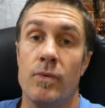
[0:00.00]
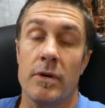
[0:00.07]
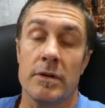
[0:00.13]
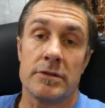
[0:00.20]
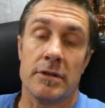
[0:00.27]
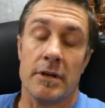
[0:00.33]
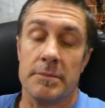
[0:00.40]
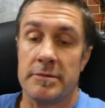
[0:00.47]

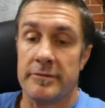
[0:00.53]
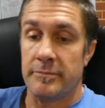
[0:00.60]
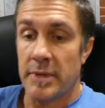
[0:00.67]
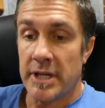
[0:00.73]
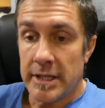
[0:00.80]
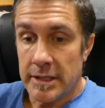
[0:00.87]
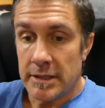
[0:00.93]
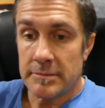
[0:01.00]
what type of
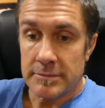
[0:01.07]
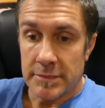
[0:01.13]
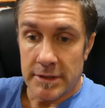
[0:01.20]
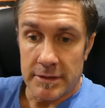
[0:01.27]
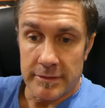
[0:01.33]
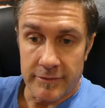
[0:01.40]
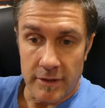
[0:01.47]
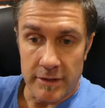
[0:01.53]
medium
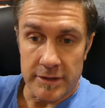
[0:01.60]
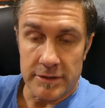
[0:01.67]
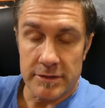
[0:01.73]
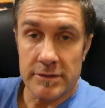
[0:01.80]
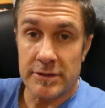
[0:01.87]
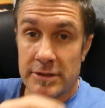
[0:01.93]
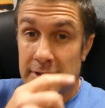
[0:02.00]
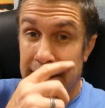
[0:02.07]
you've got to
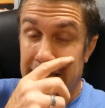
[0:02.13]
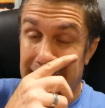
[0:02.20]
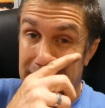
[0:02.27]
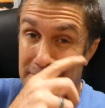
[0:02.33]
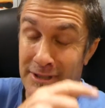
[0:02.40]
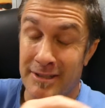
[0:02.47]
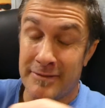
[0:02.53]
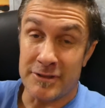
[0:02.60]
use in there,
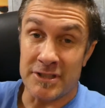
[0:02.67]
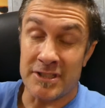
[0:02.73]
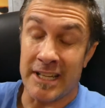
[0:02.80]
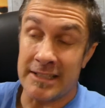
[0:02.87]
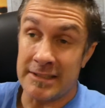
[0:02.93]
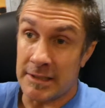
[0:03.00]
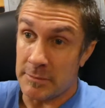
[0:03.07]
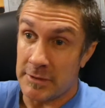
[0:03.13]
but I've just
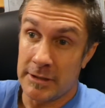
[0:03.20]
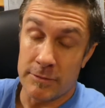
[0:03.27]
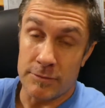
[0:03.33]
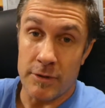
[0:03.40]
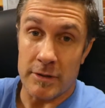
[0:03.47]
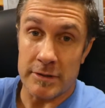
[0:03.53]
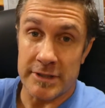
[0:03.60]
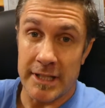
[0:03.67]
had some little
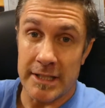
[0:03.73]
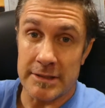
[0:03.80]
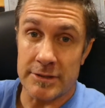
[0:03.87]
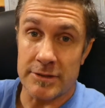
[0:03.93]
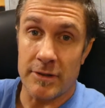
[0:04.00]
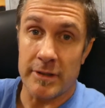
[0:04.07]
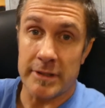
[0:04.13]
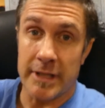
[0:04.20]
rocks out the
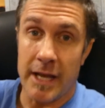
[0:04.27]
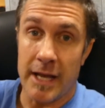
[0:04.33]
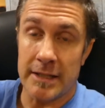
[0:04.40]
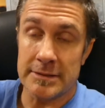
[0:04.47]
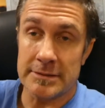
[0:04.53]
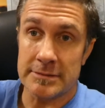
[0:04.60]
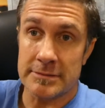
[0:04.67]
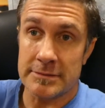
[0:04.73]
side
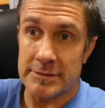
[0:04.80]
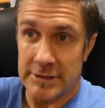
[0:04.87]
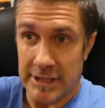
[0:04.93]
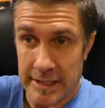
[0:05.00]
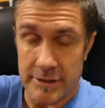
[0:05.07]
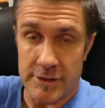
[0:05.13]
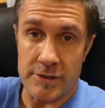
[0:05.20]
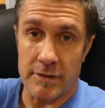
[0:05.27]
garden,
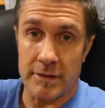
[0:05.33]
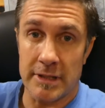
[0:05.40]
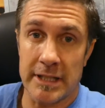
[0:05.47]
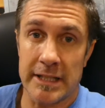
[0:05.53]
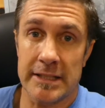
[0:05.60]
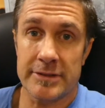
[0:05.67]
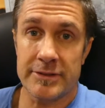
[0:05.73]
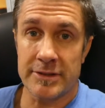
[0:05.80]
down the side of the
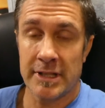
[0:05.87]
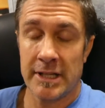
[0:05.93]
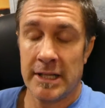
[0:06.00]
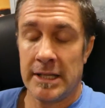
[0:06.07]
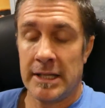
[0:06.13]
house,